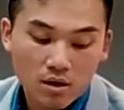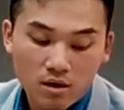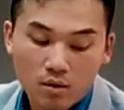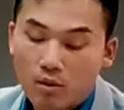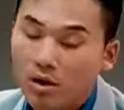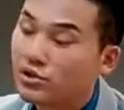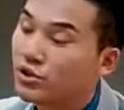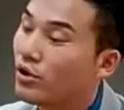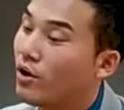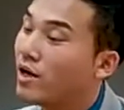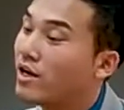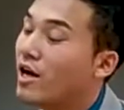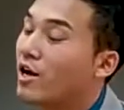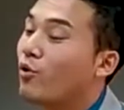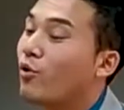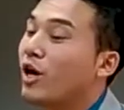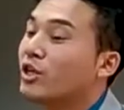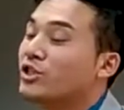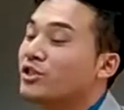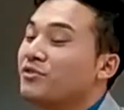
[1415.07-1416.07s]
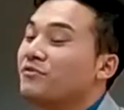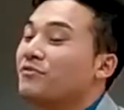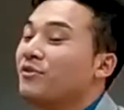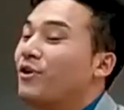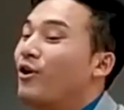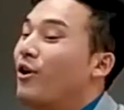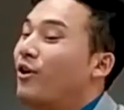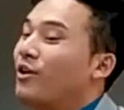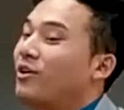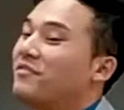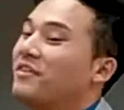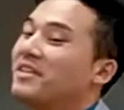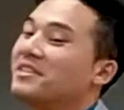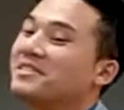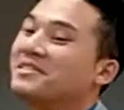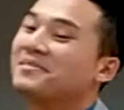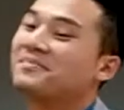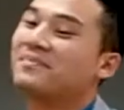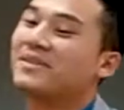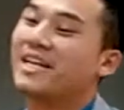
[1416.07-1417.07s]
Well, so I got a question for all of
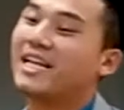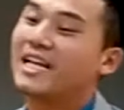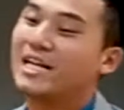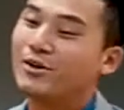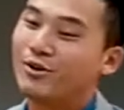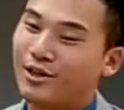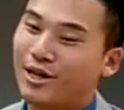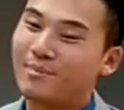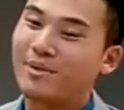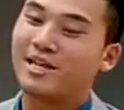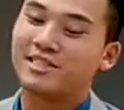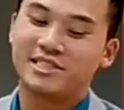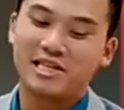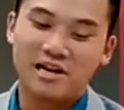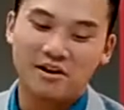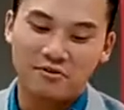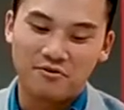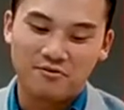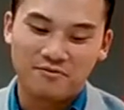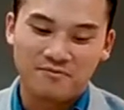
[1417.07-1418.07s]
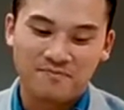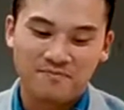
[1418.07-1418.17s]
us, including myself.